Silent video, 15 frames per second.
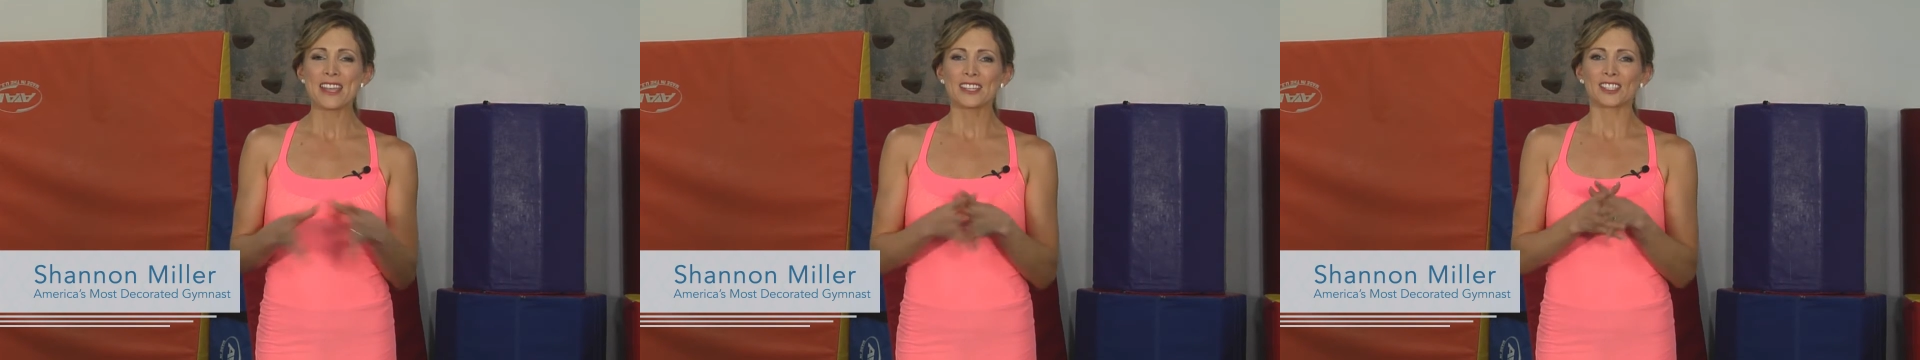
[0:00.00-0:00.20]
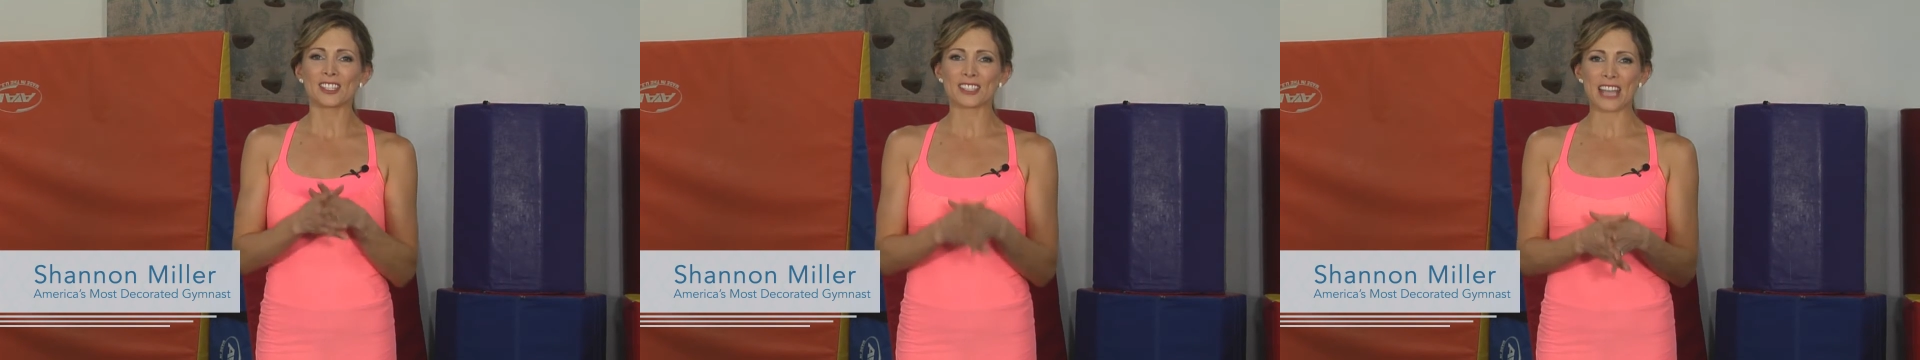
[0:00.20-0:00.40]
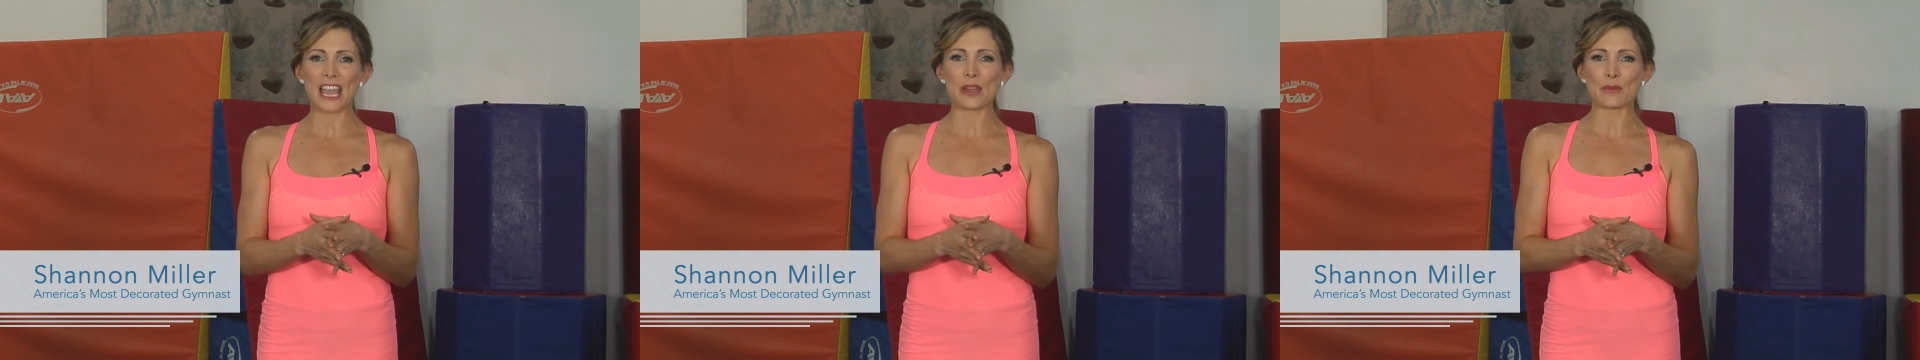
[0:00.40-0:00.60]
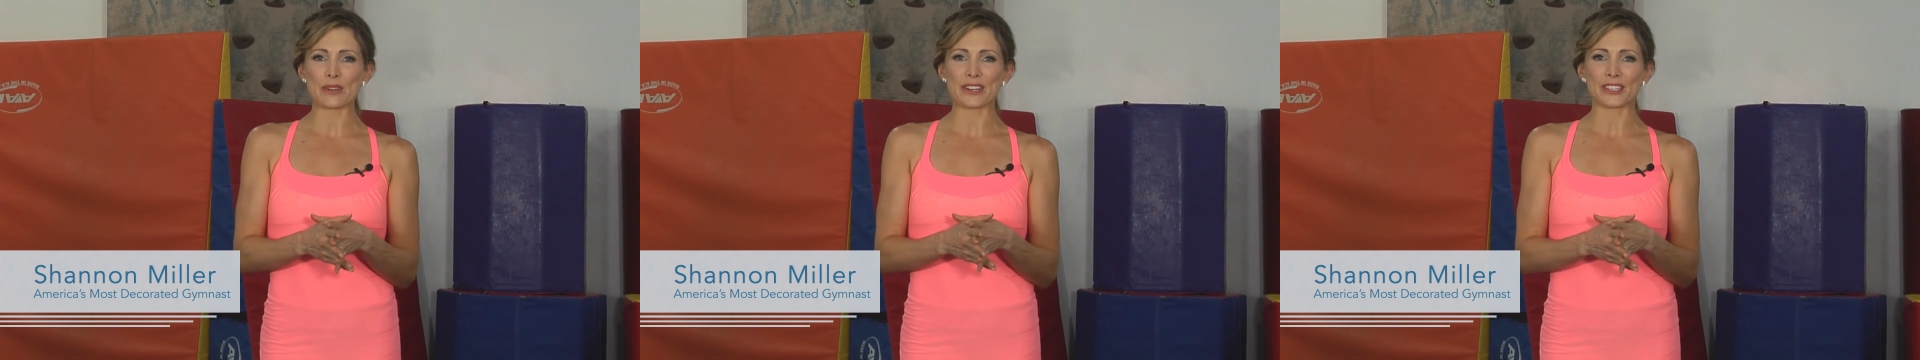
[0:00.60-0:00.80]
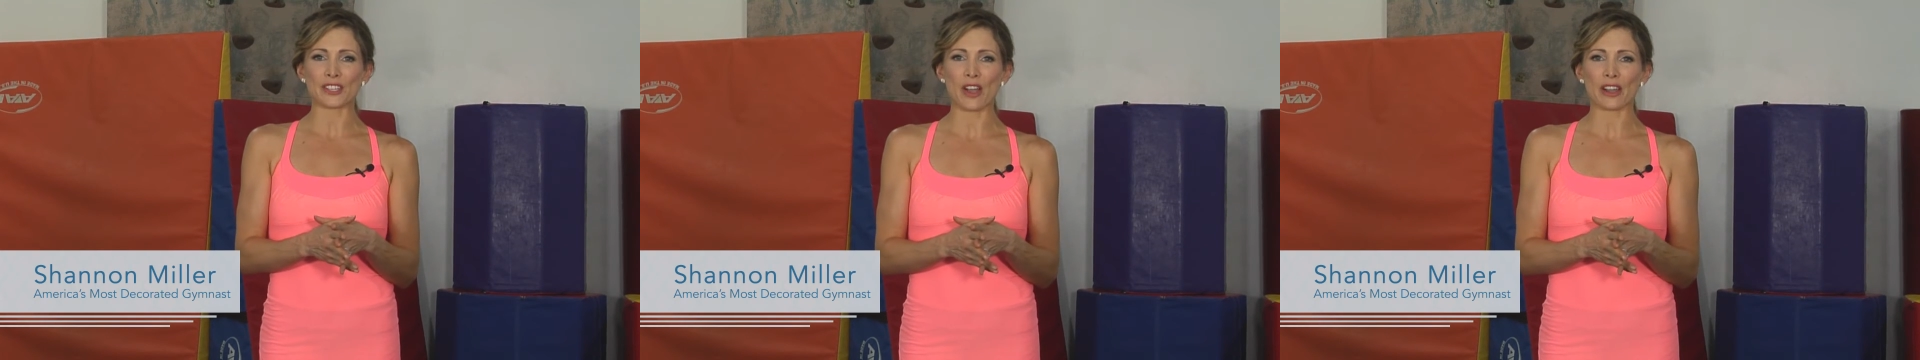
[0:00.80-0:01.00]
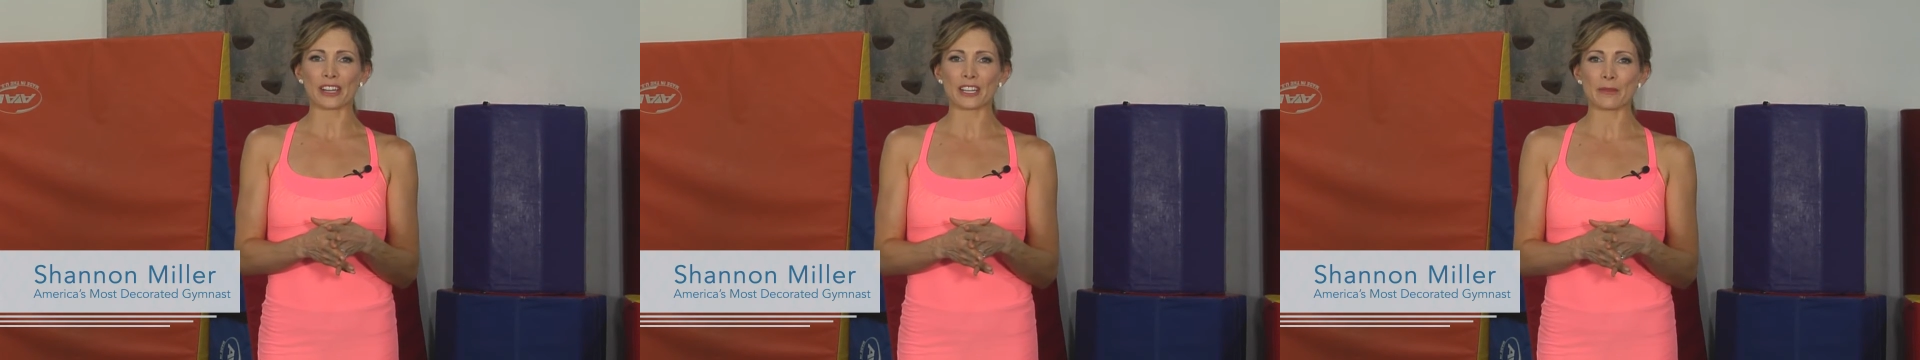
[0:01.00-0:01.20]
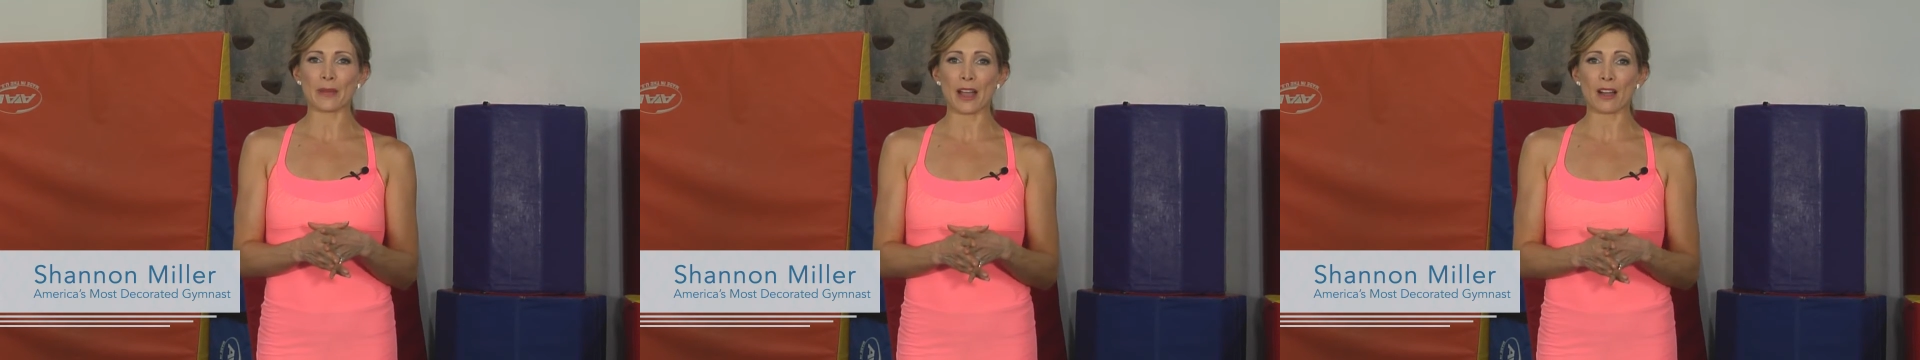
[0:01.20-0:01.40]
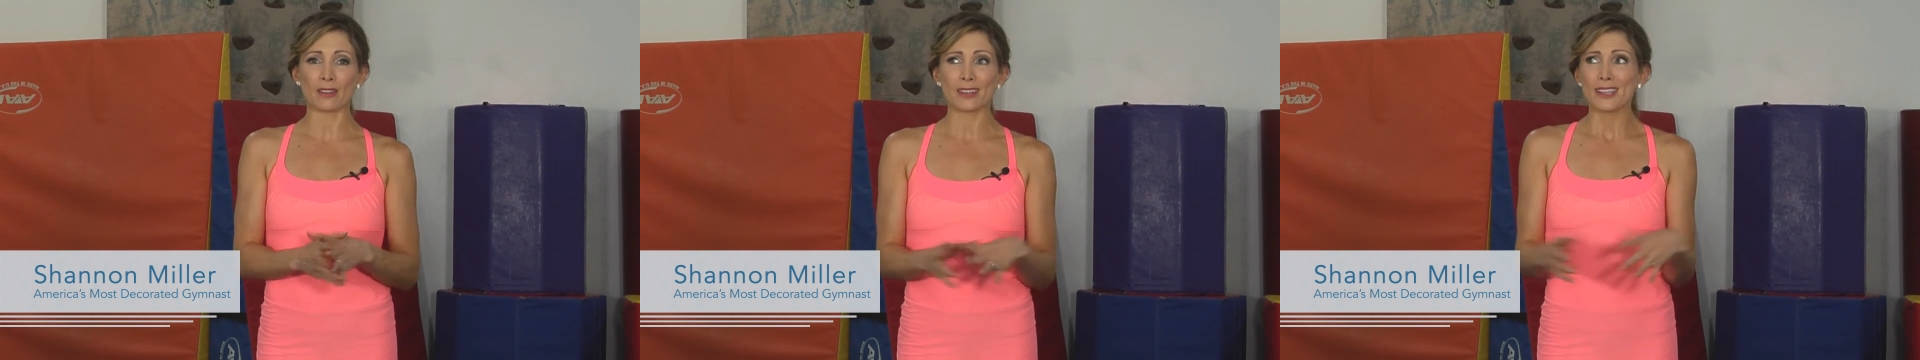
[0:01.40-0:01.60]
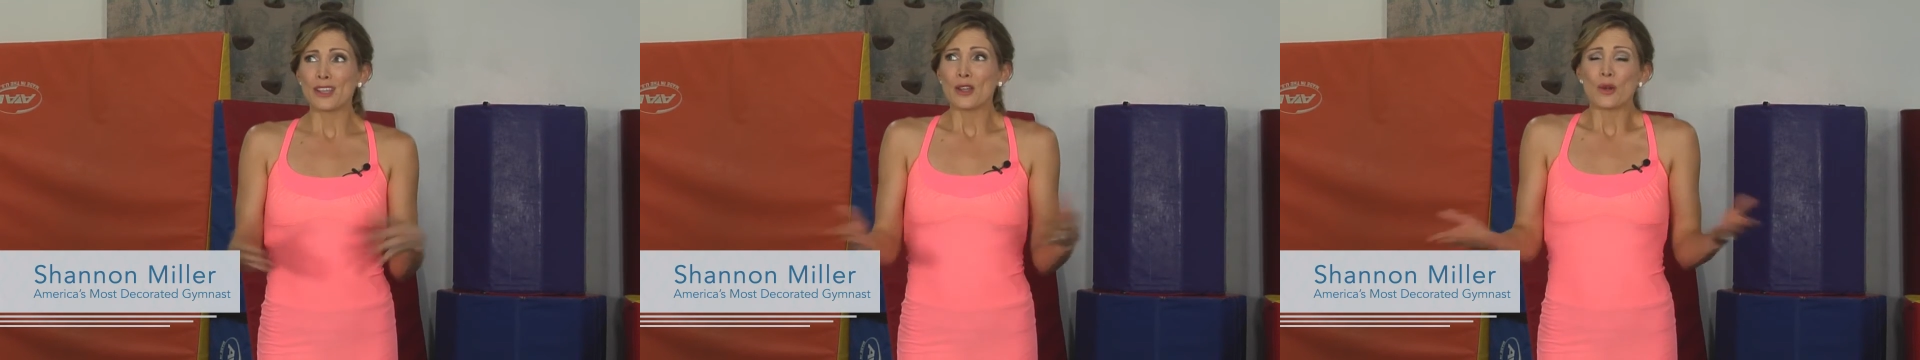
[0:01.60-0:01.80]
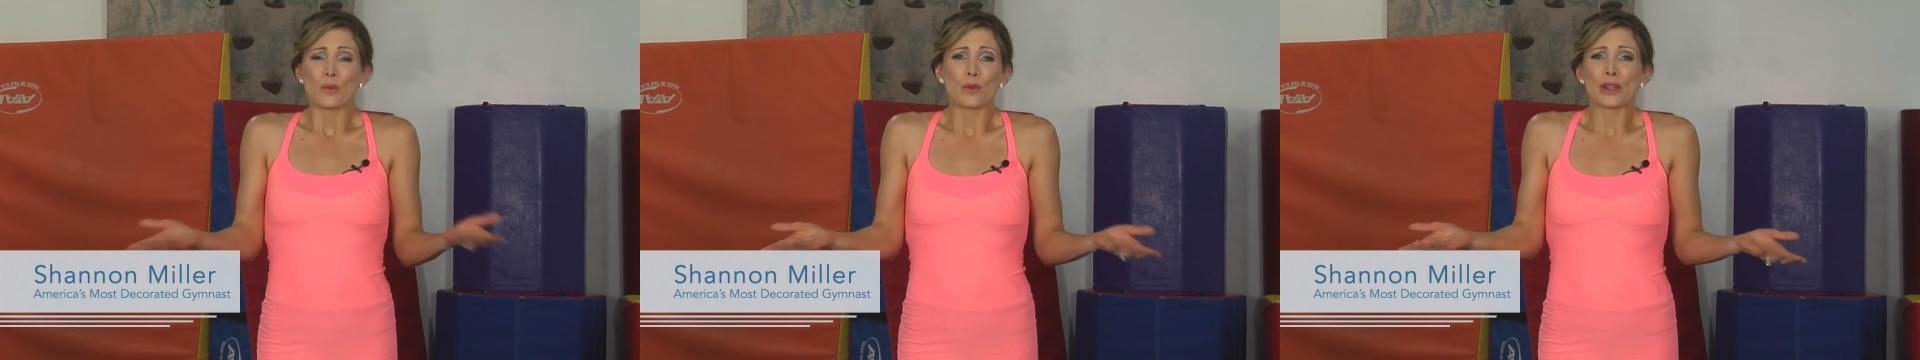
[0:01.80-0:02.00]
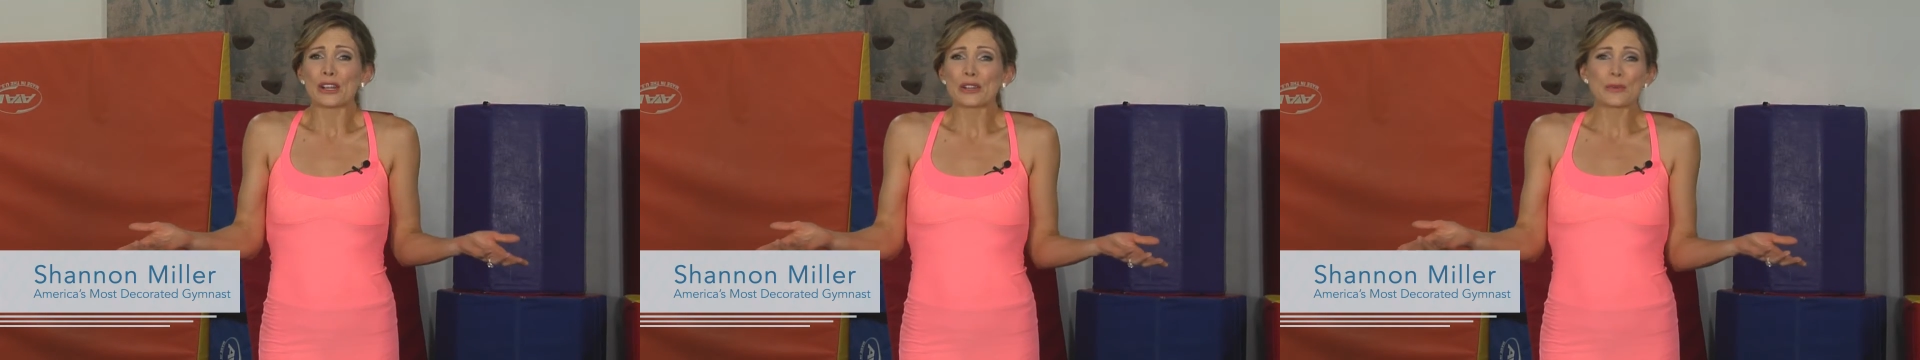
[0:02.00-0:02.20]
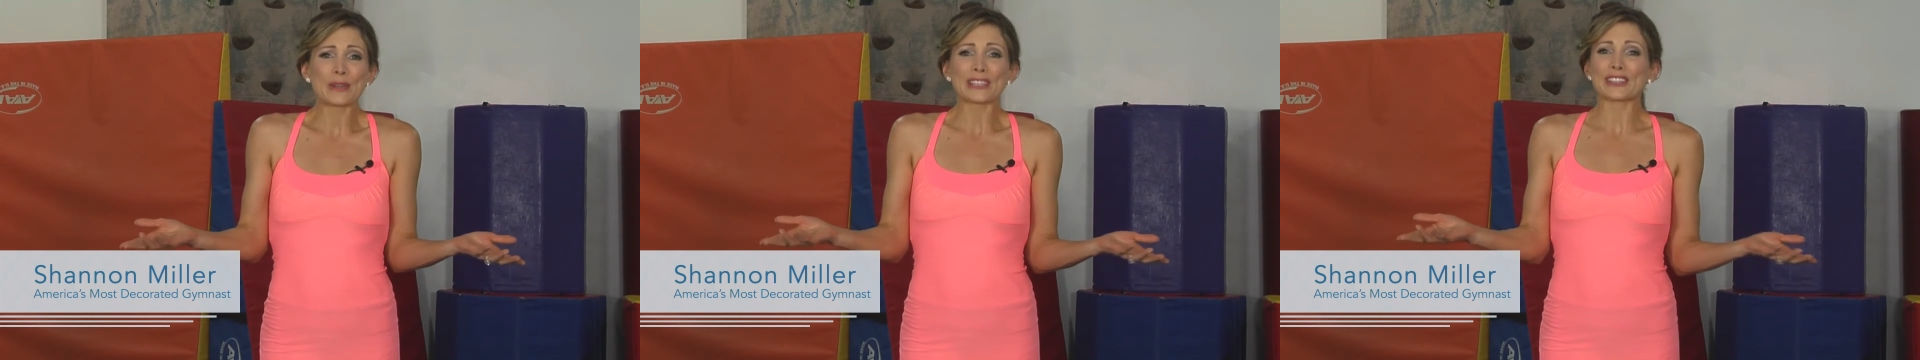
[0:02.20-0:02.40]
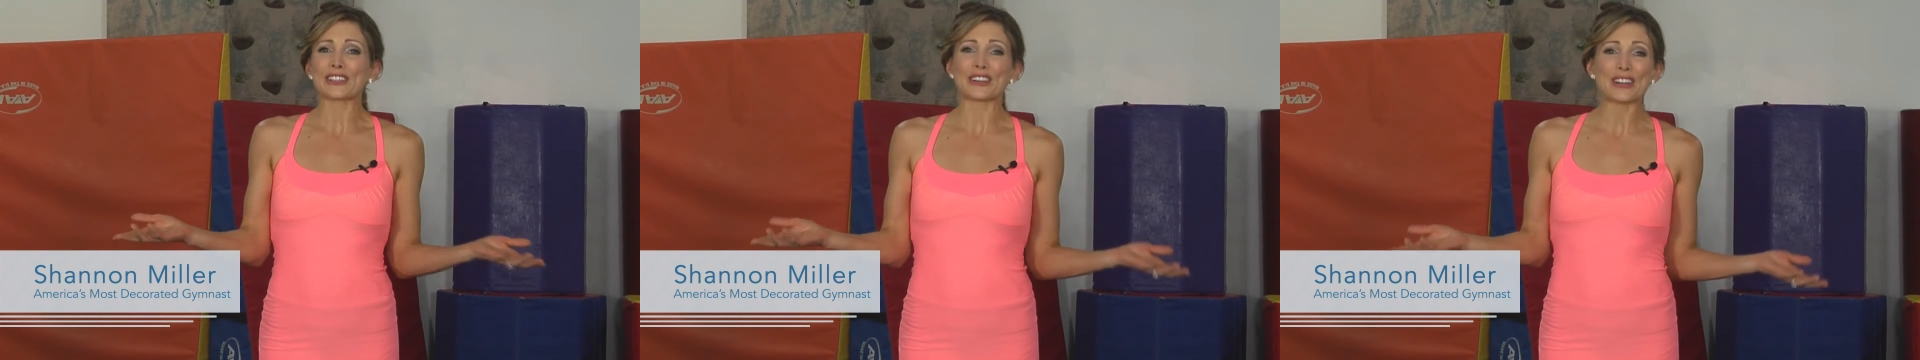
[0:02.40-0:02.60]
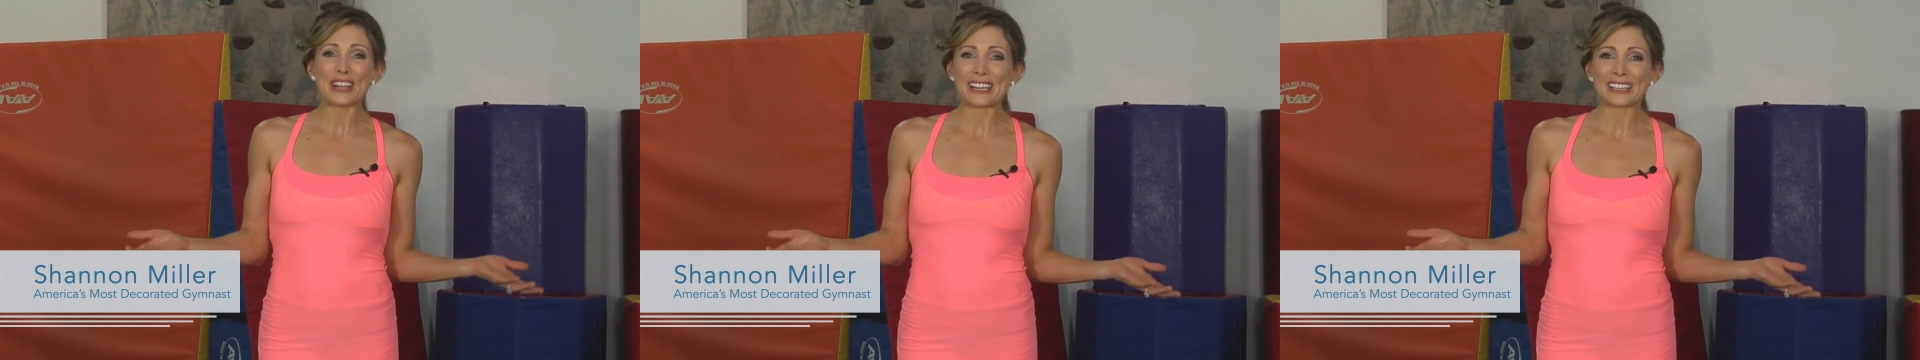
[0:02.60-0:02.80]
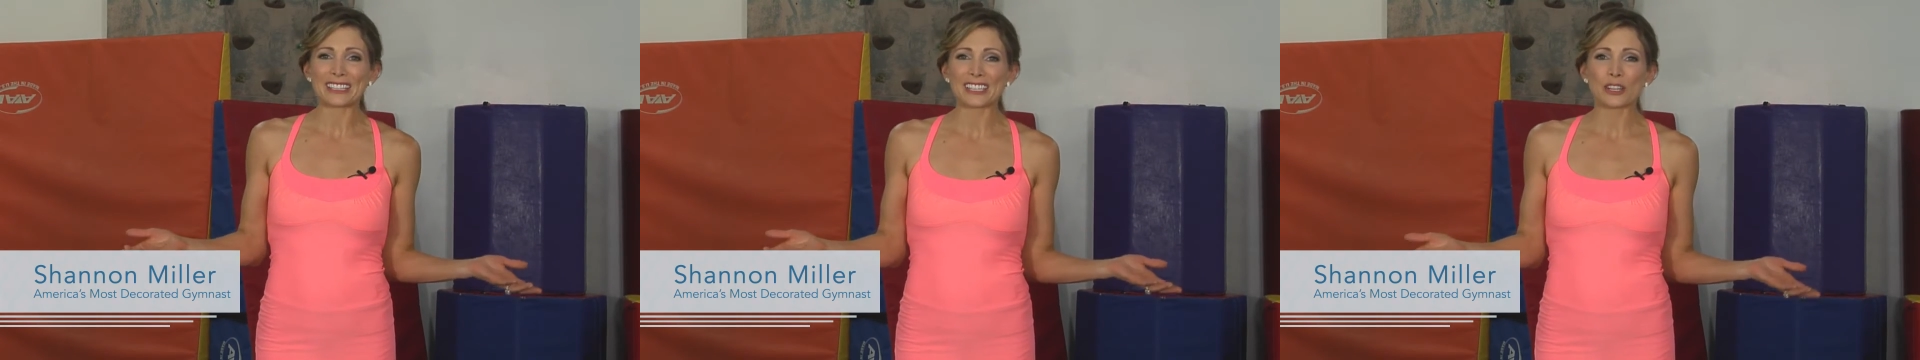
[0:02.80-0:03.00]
Today we're talking about where do we look?